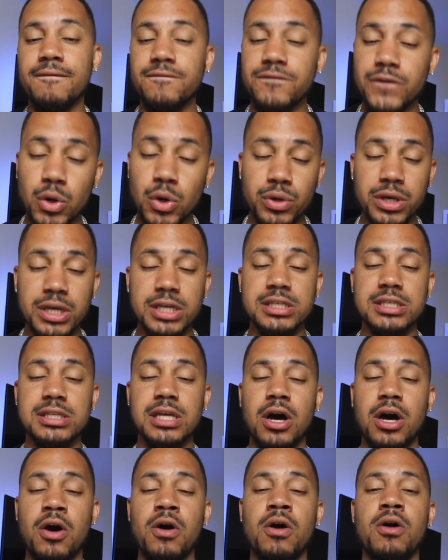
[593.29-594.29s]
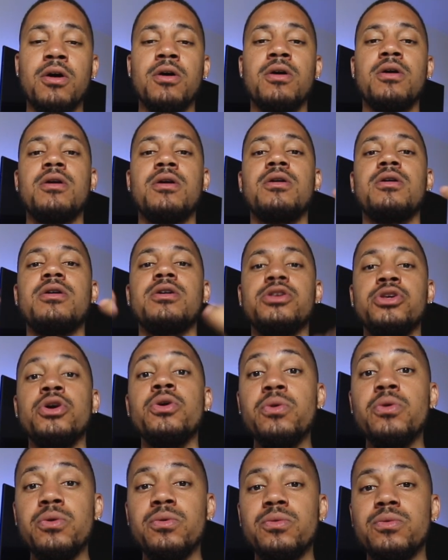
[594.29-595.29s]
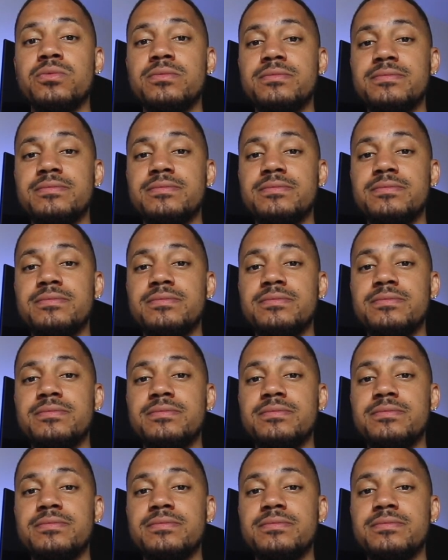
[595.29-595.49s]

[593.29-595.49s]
focus on you,